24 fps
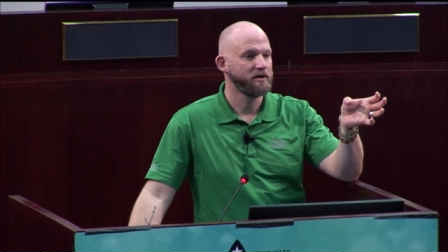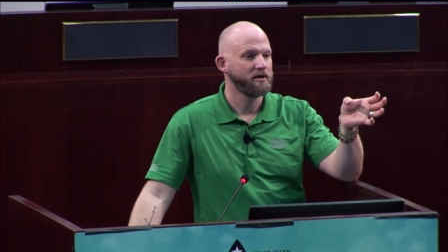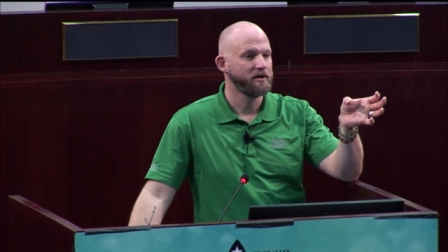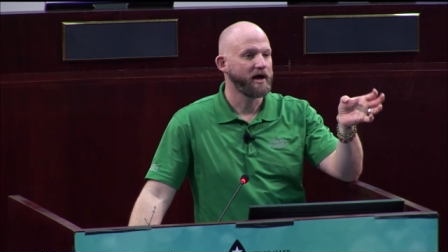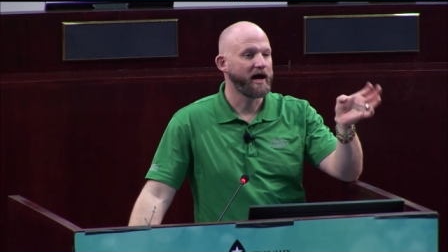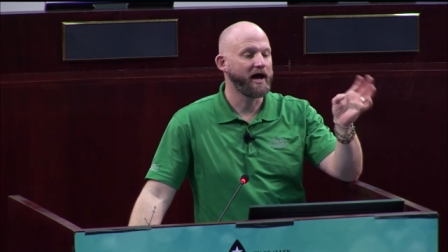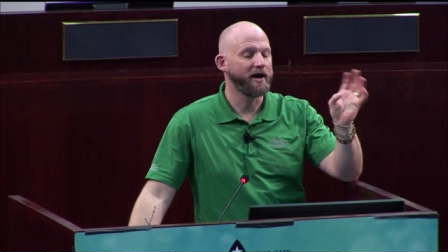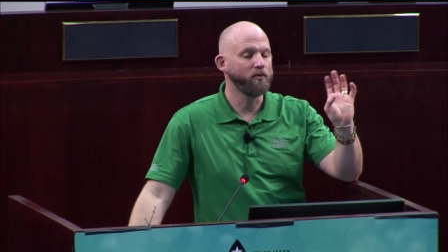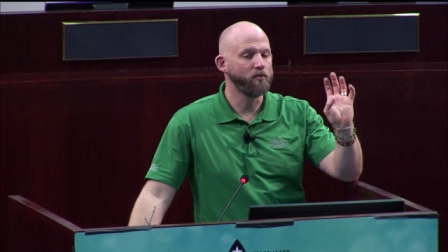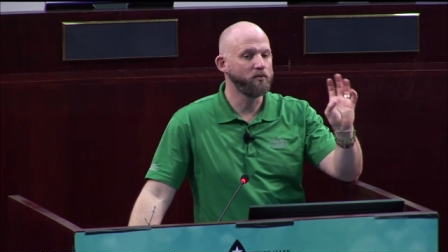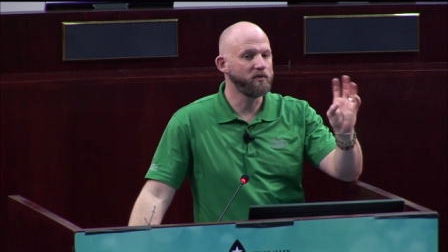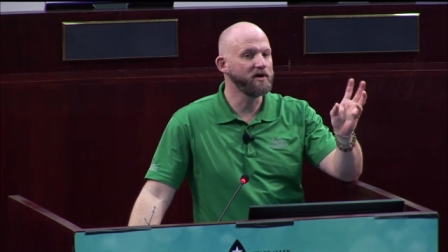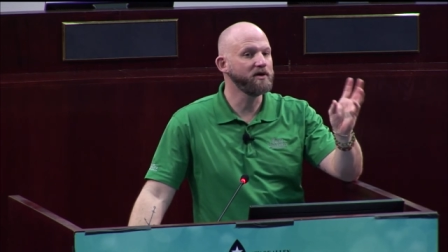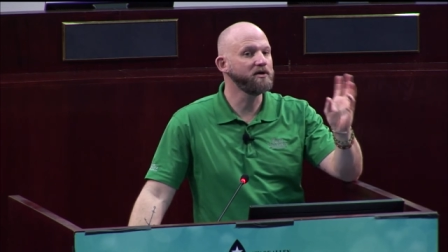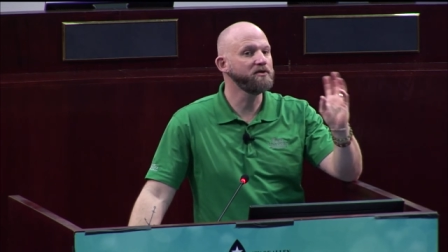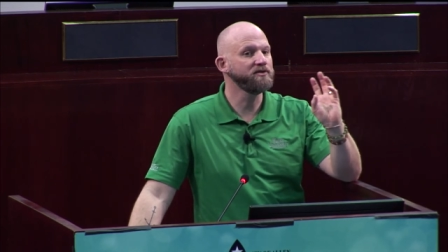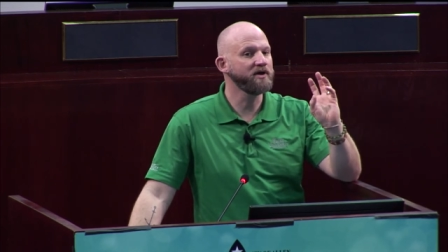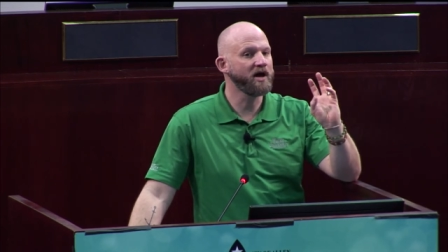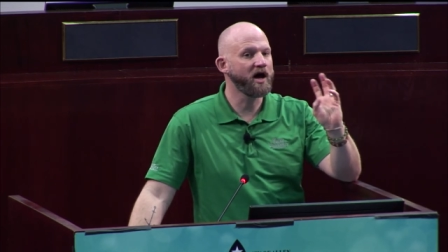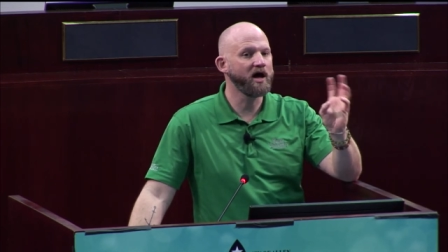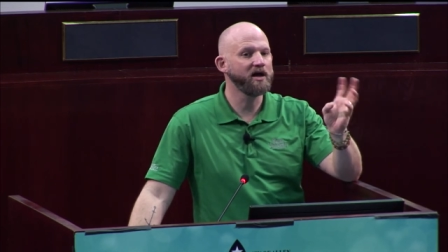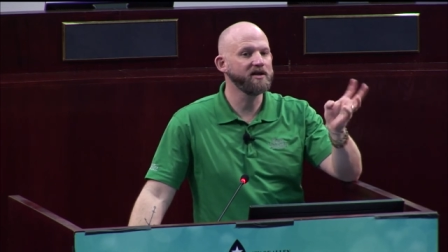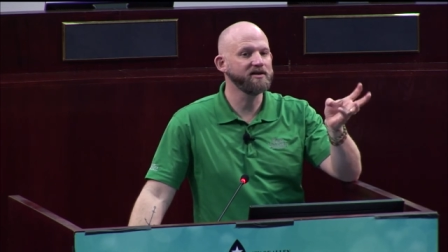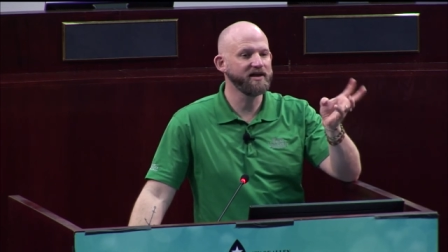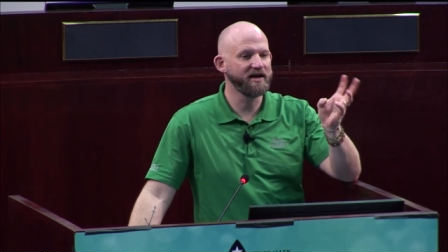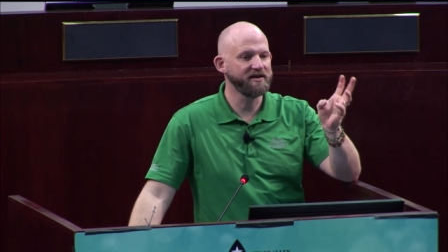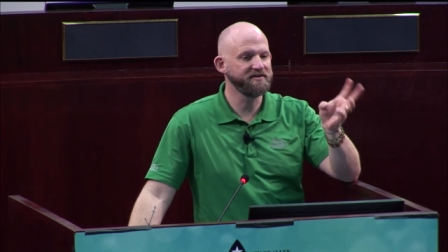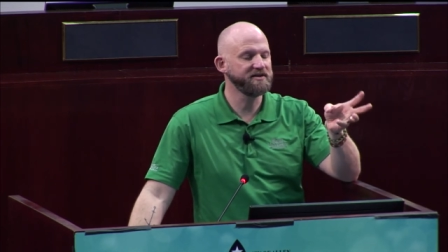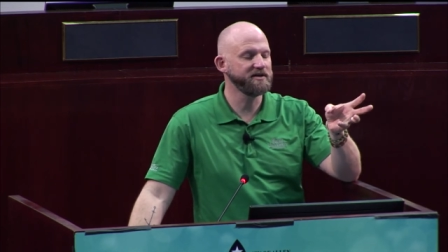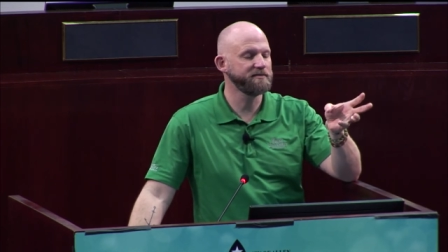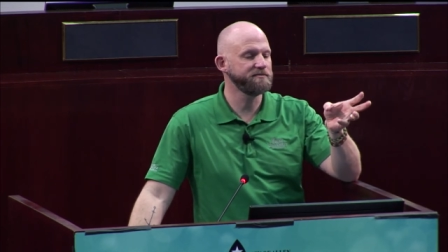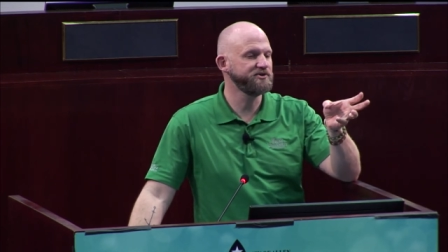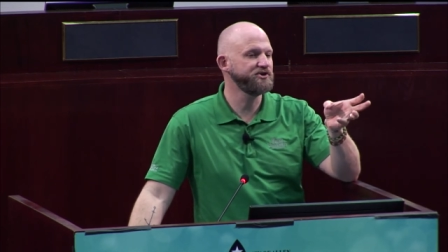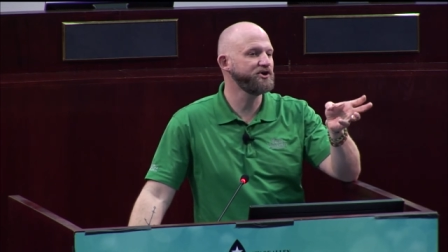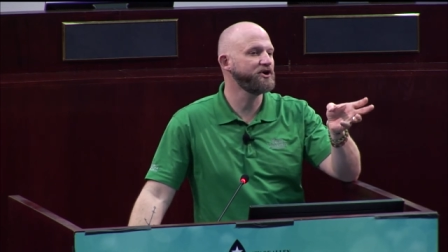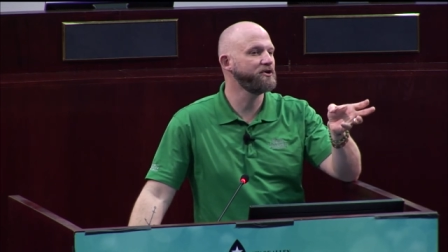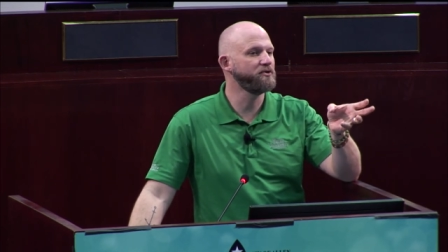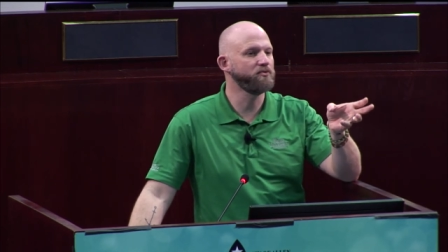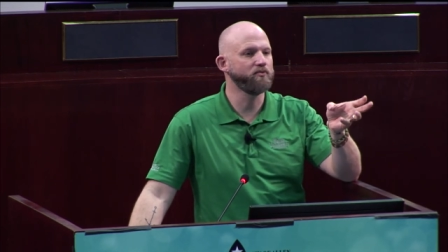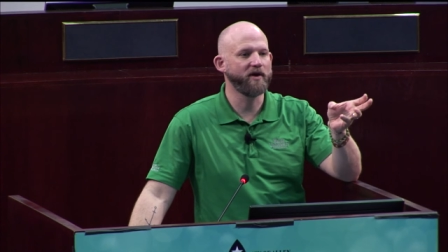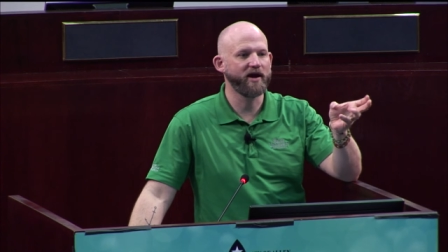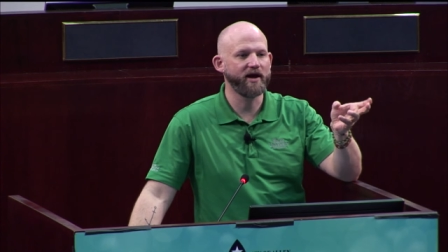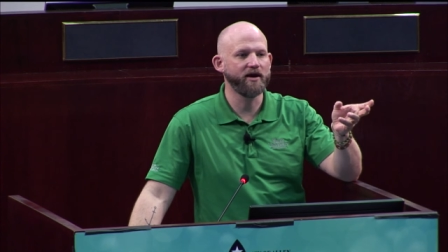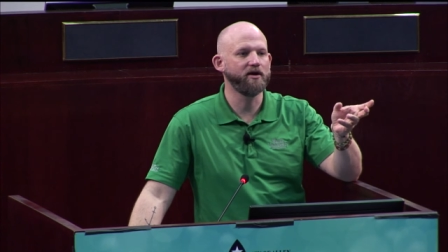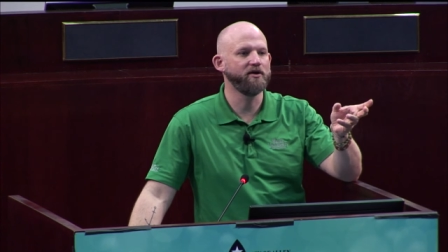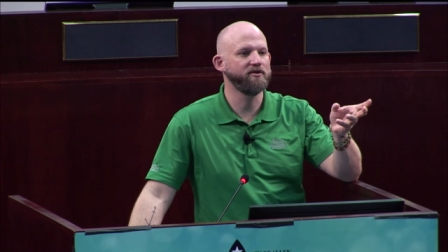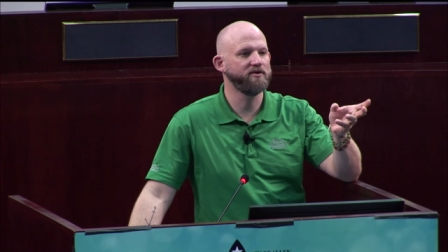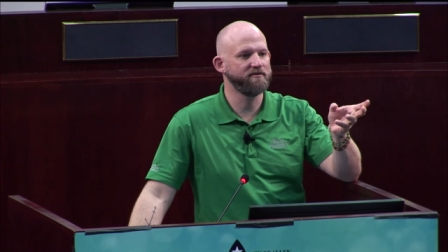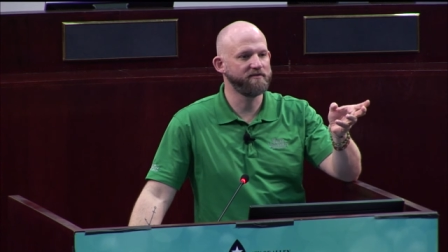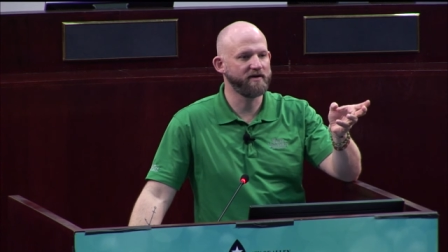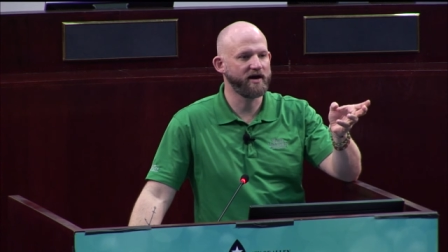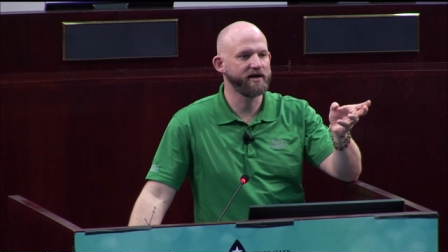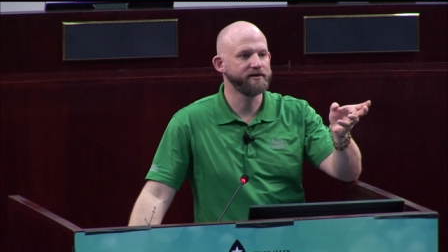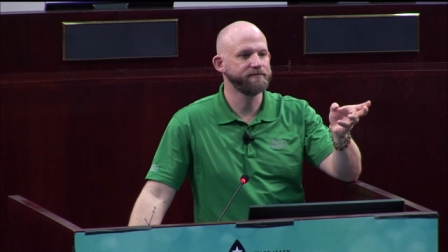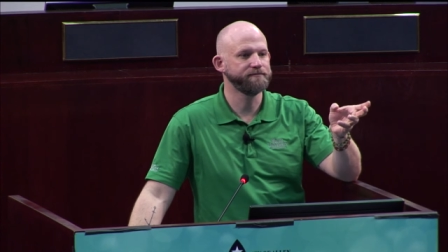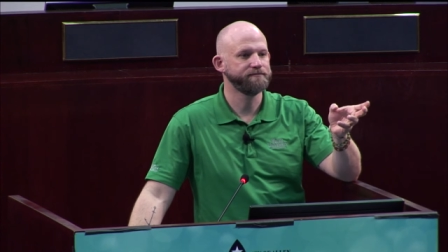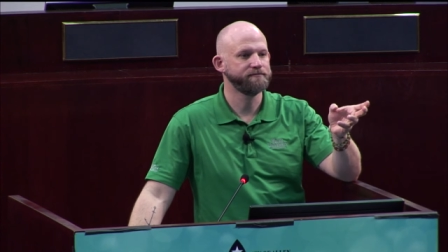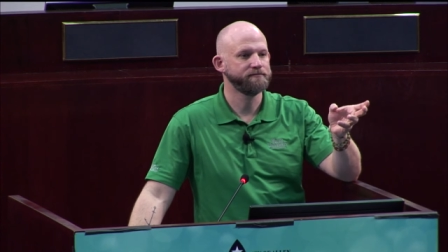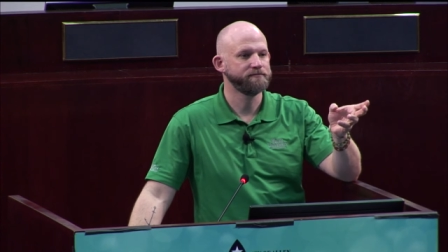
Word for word: I will not let them turn red on the vine.